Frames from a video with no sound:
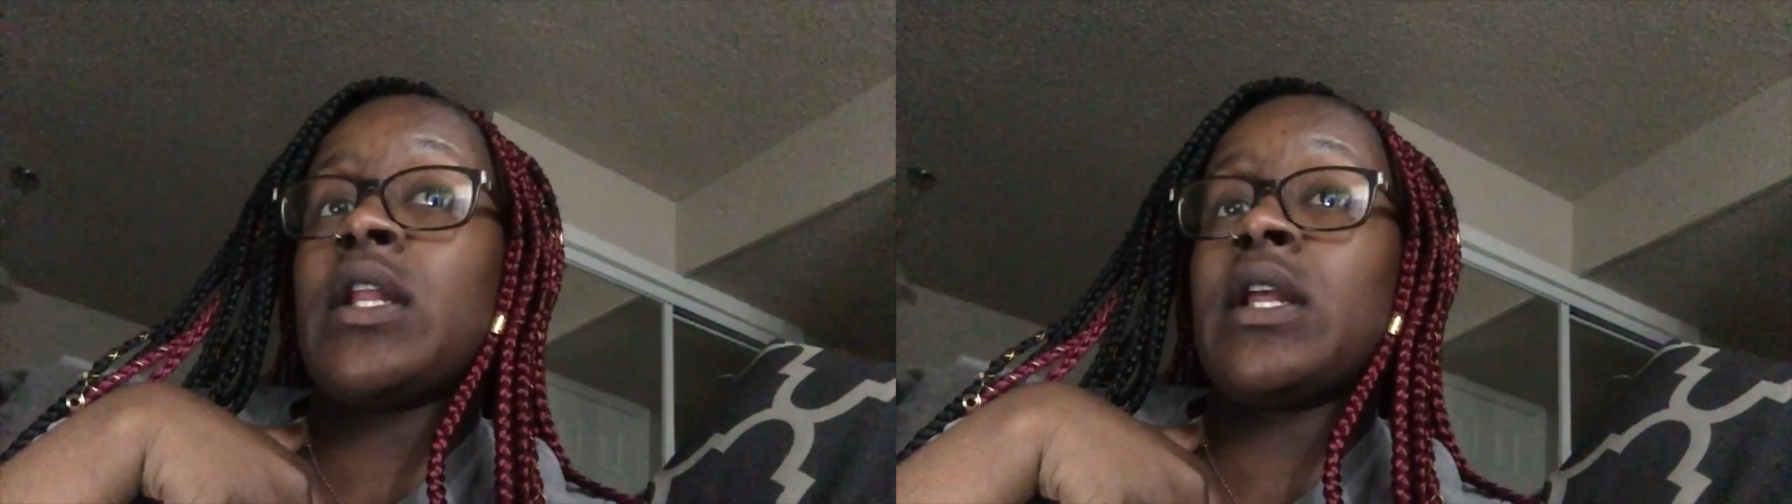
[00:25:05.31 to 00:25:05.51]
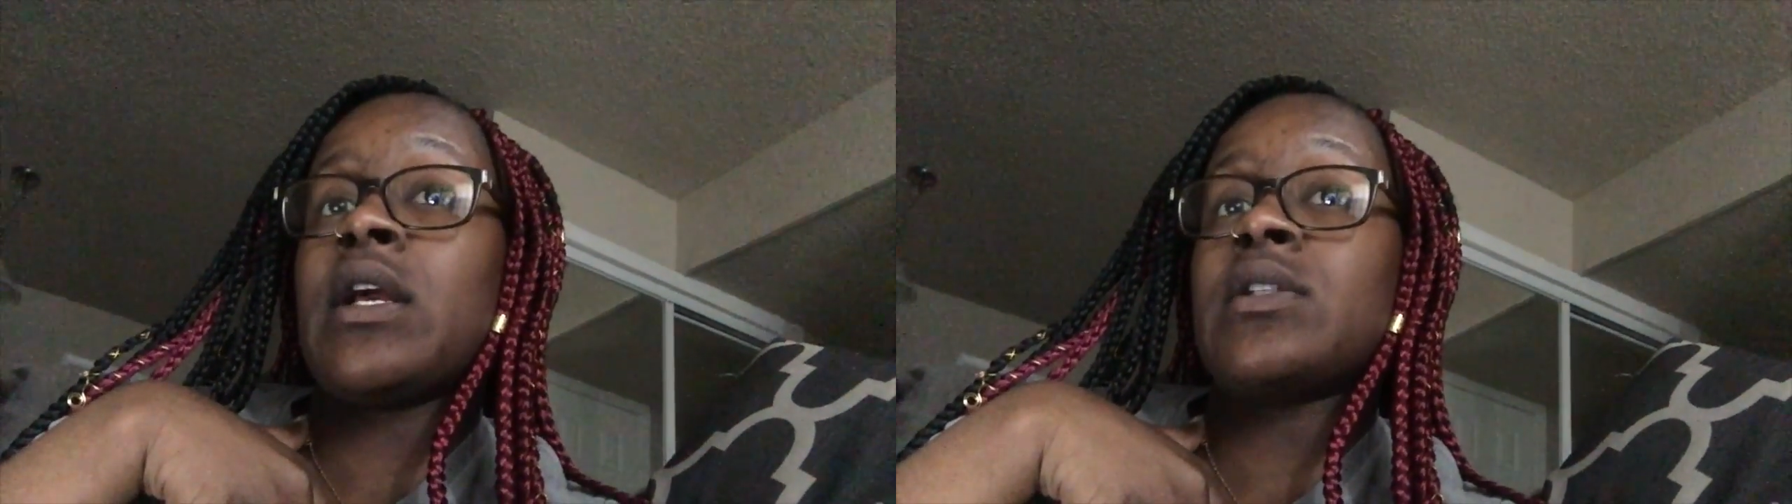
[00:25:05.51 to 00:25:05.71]

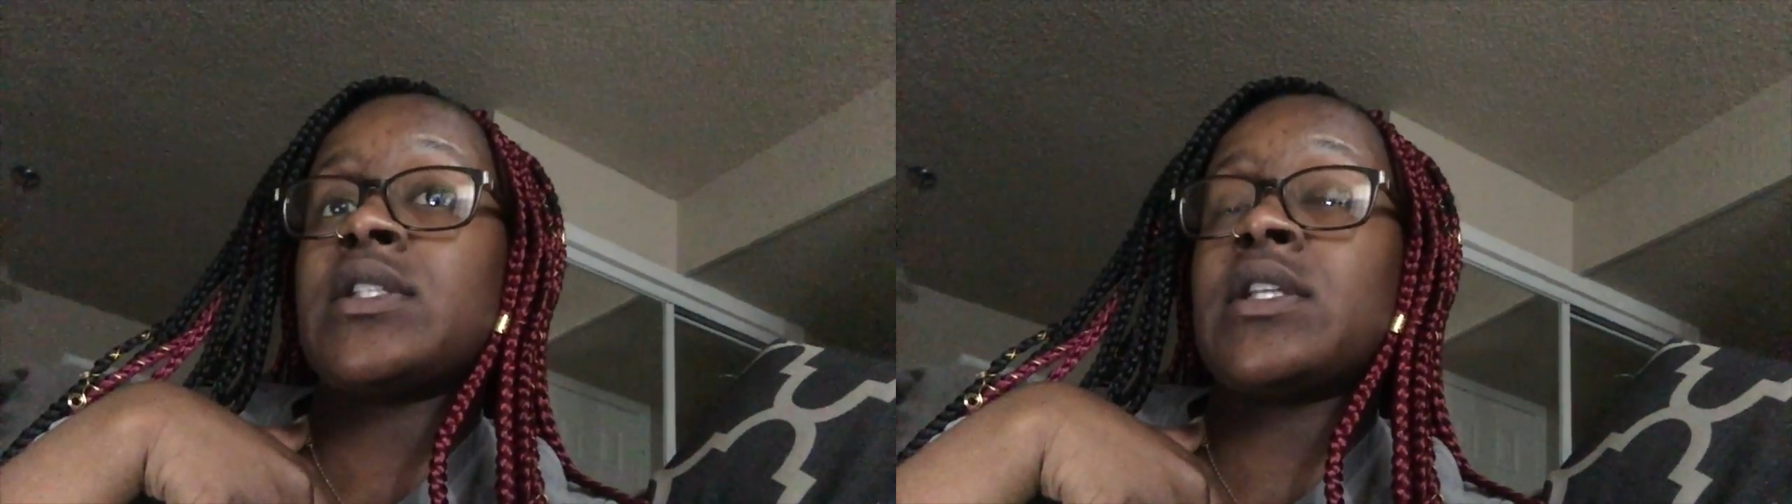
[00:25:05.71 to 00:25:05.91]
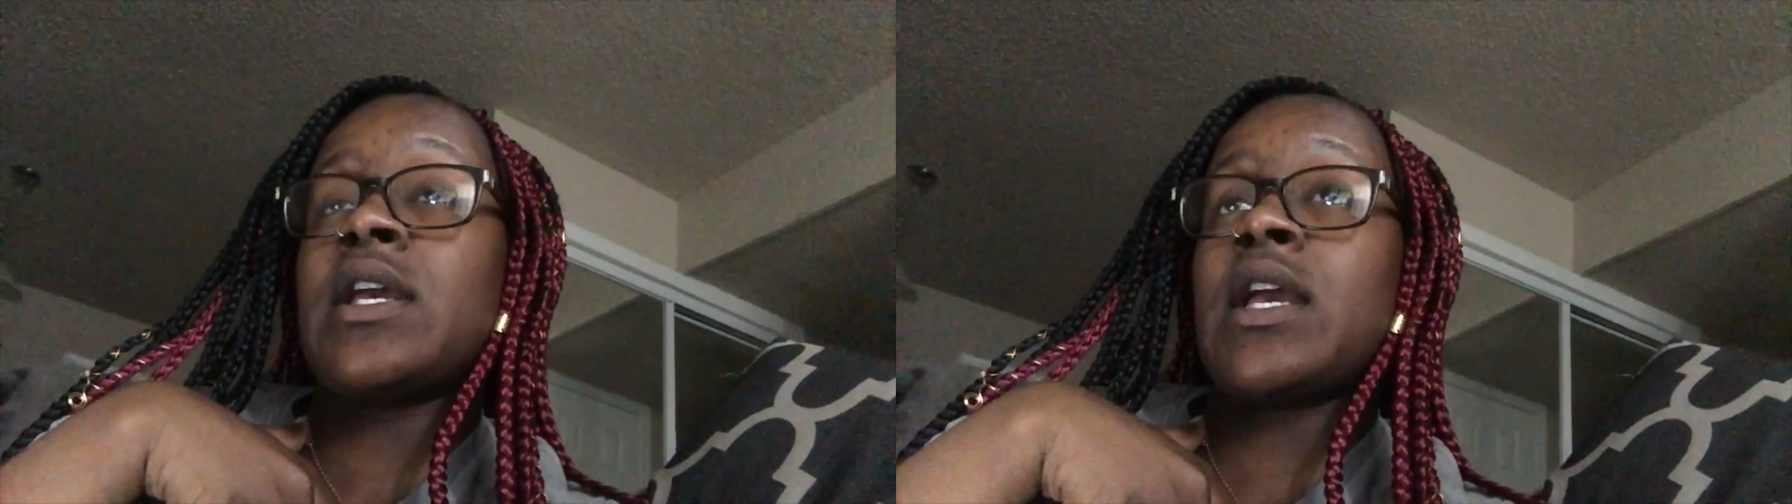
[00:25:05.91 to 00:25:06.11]
anything
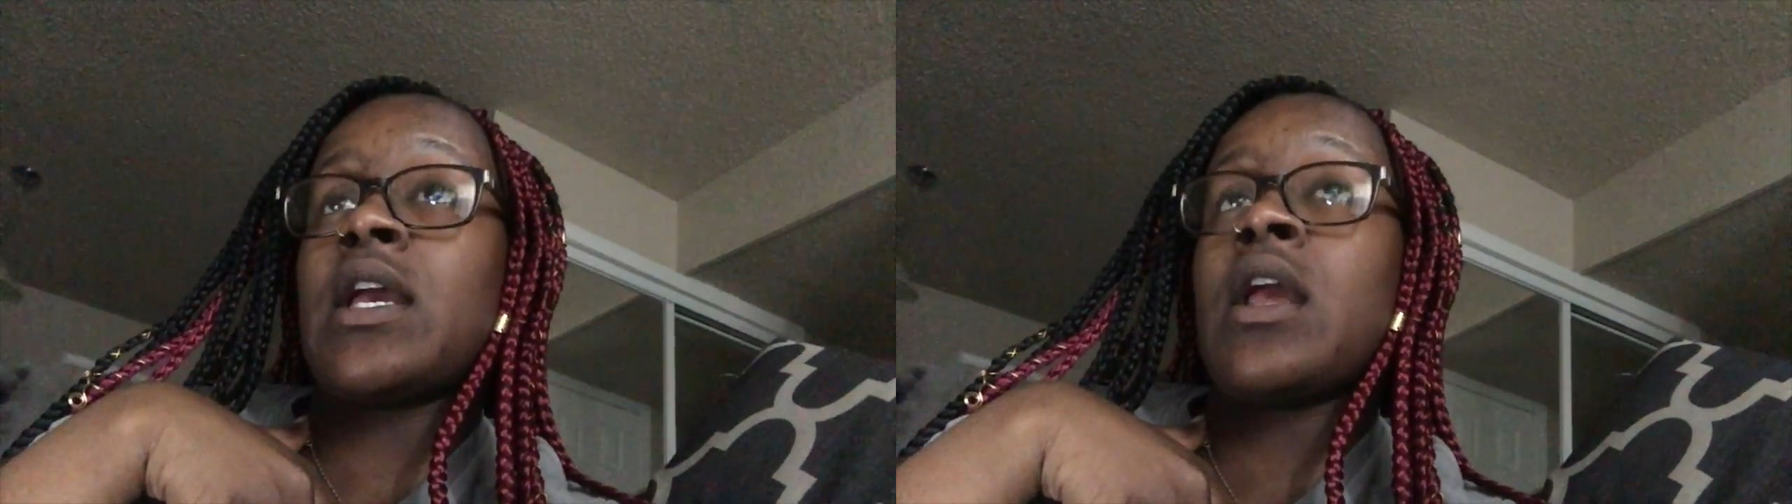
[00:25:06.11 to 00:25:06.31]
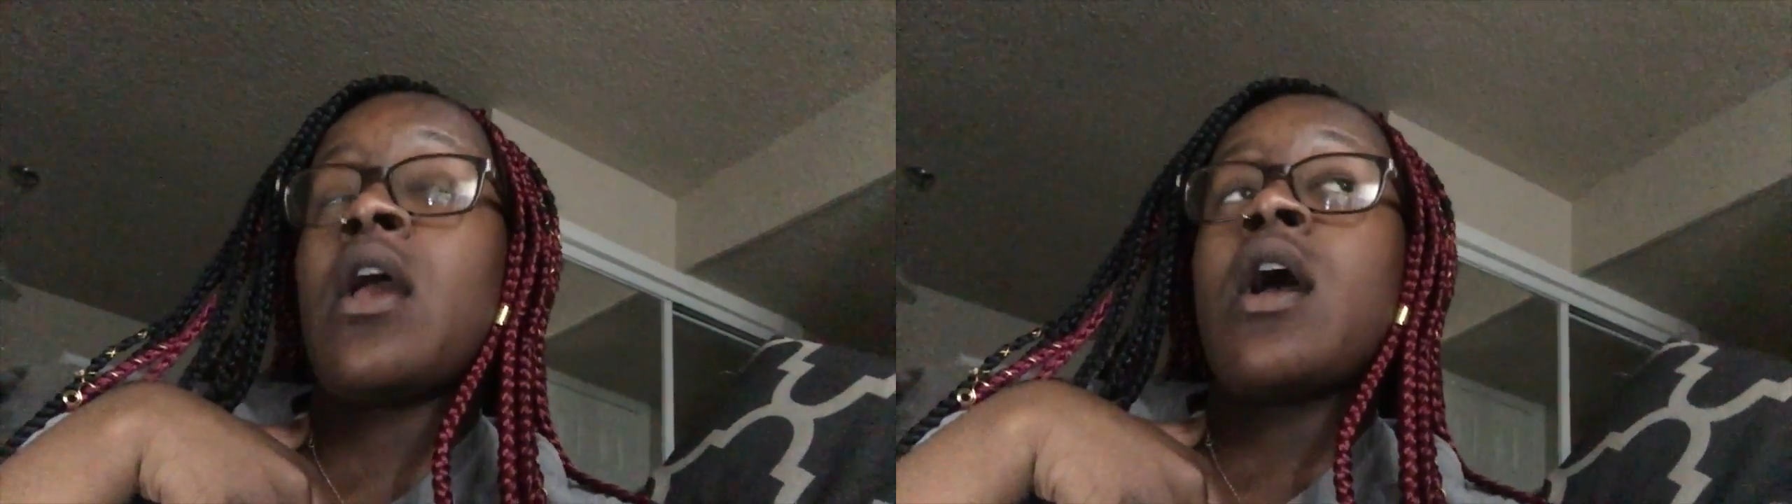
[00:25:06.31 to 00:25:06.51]
else
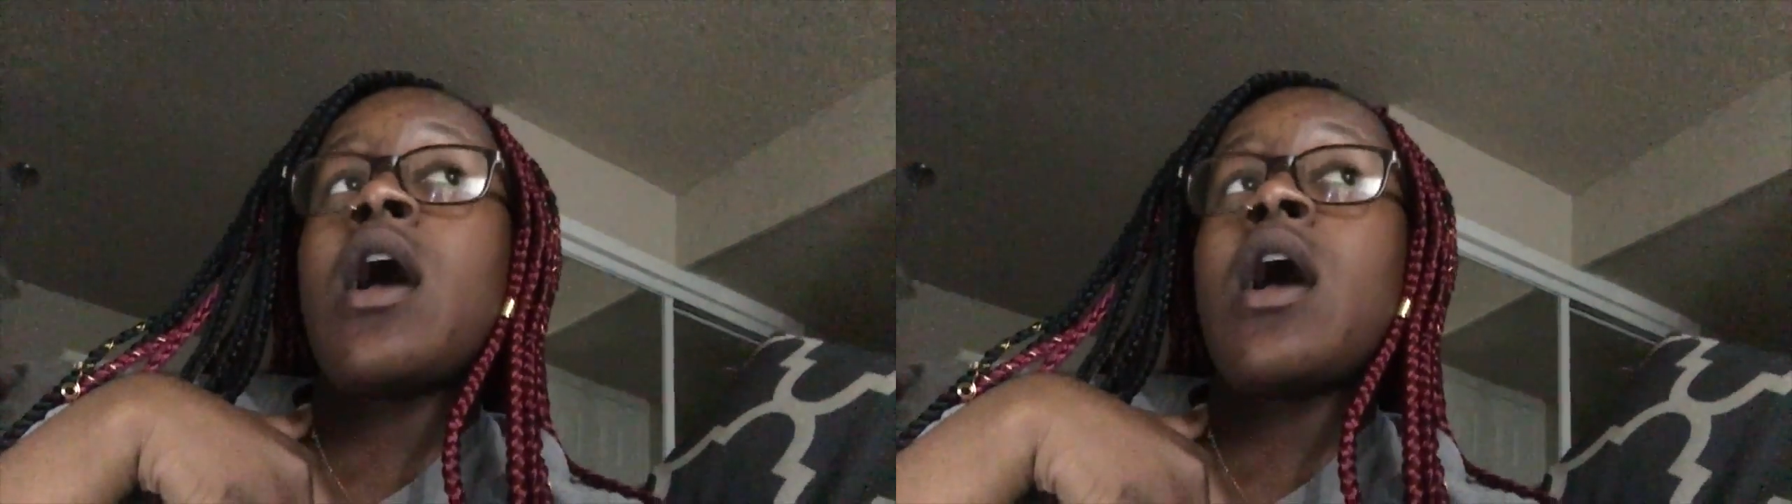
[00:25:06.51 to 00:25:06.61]
today.